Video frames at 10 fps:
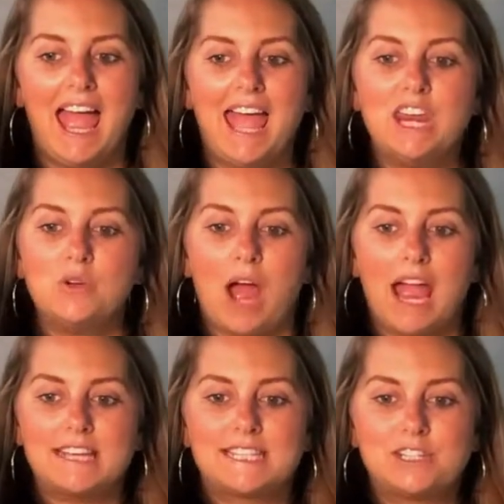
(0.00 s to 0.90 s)
And
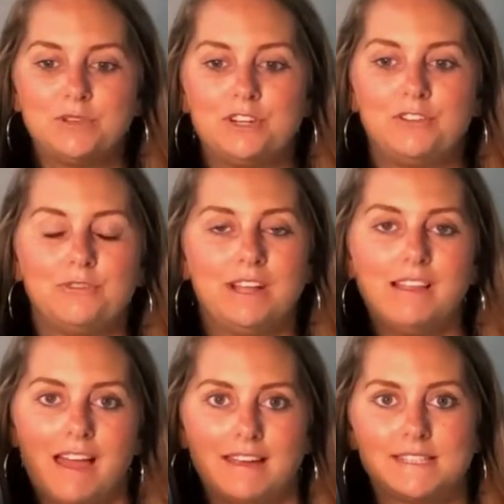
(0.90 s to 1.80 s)
I still didn't
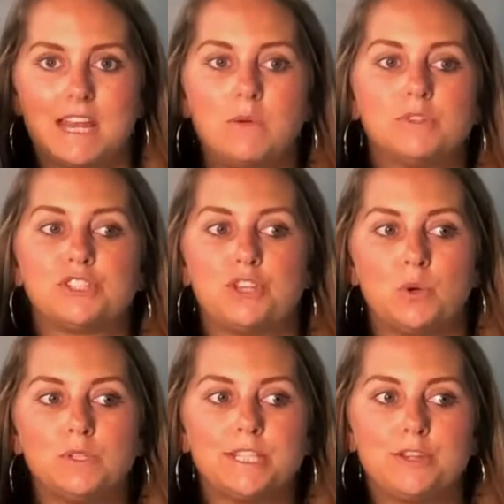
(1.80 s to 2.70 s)
realize that it was
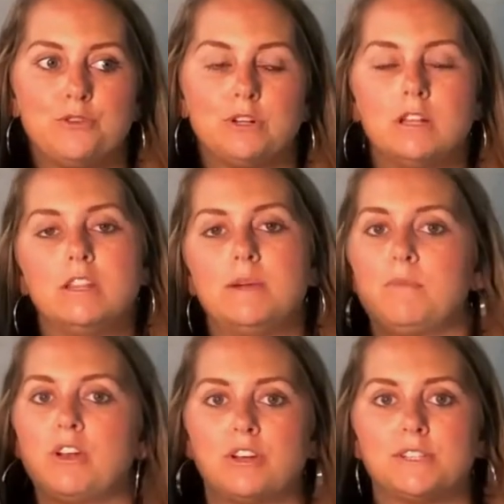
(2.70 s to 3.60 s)
those little
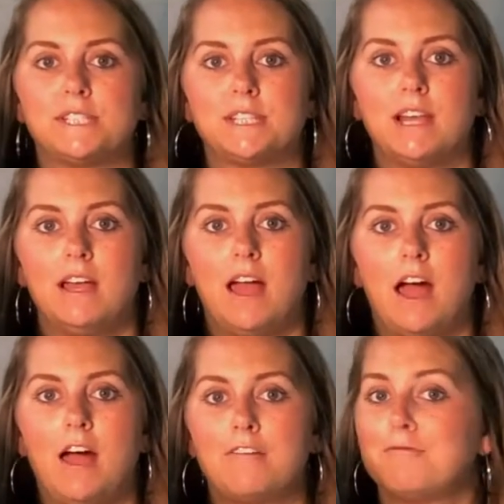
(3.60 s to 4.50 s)
glimmers
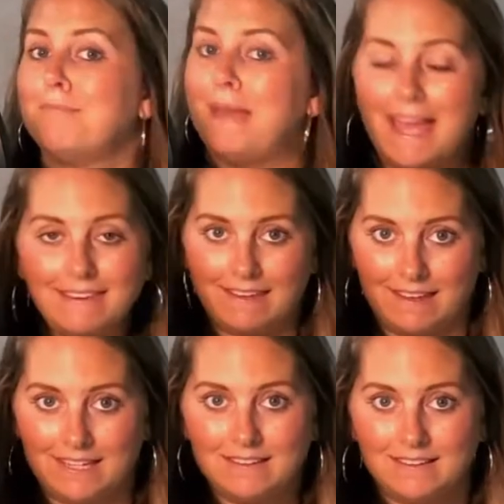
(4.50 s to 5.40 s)
of
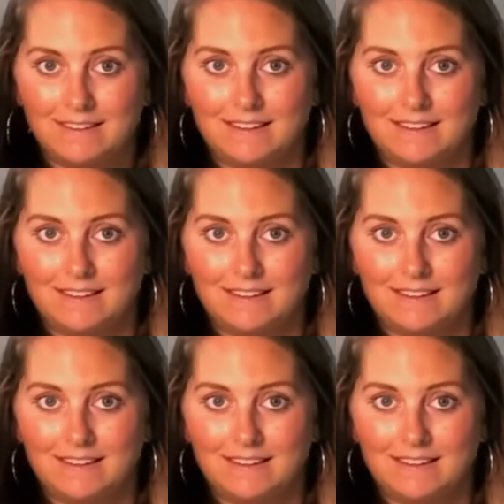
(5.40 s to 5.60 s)
Megan